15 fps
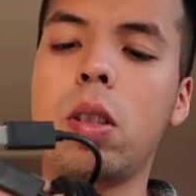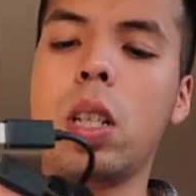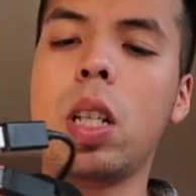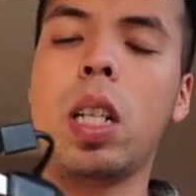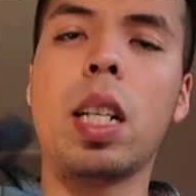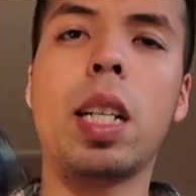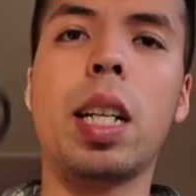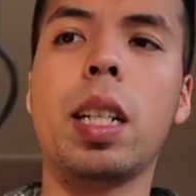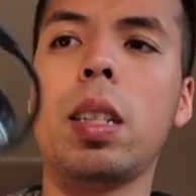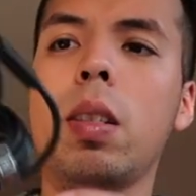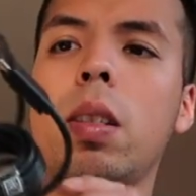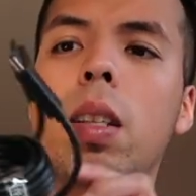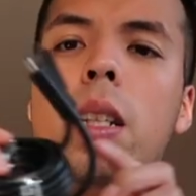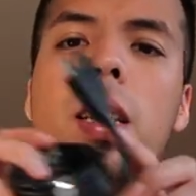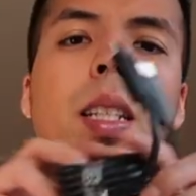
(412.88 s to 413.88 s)
to connect
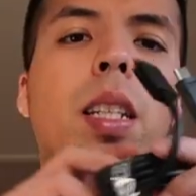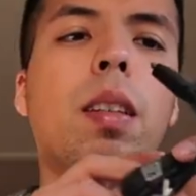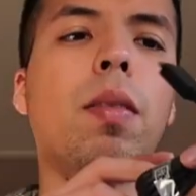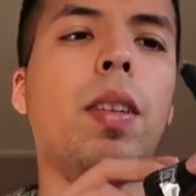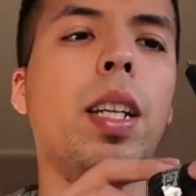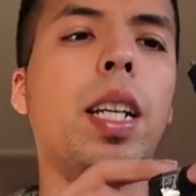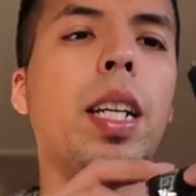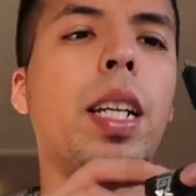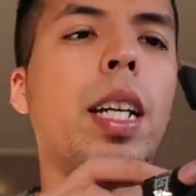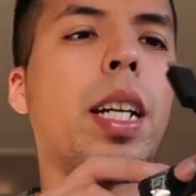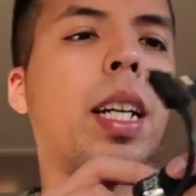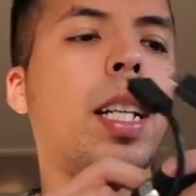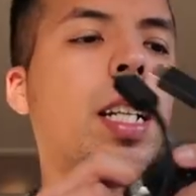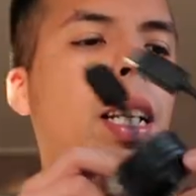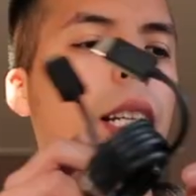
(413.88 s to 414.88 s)
to the TV
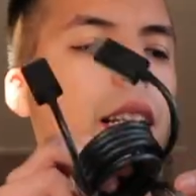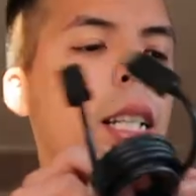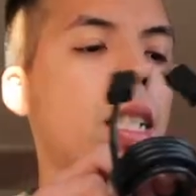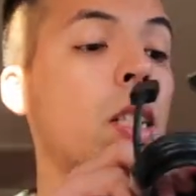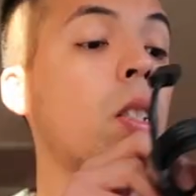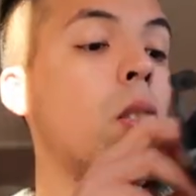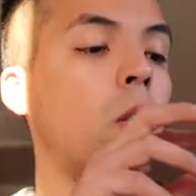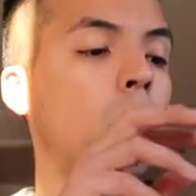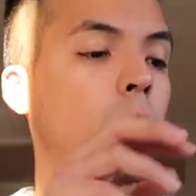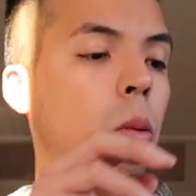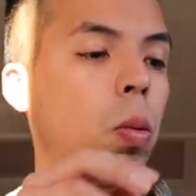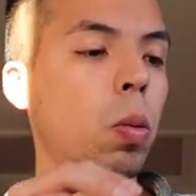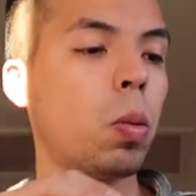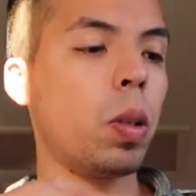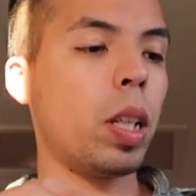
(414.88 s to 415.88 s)
and I guess
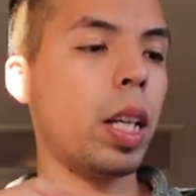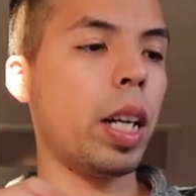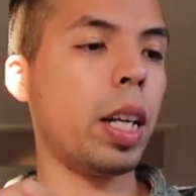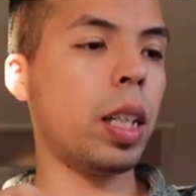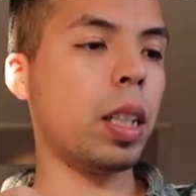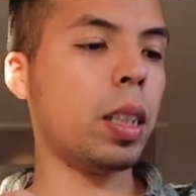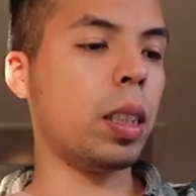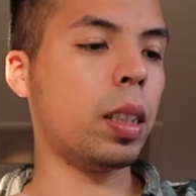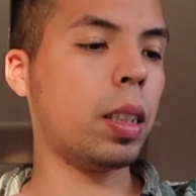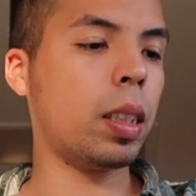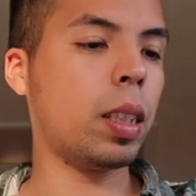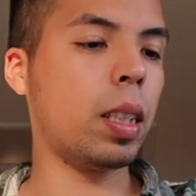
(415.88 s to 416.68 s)
to here.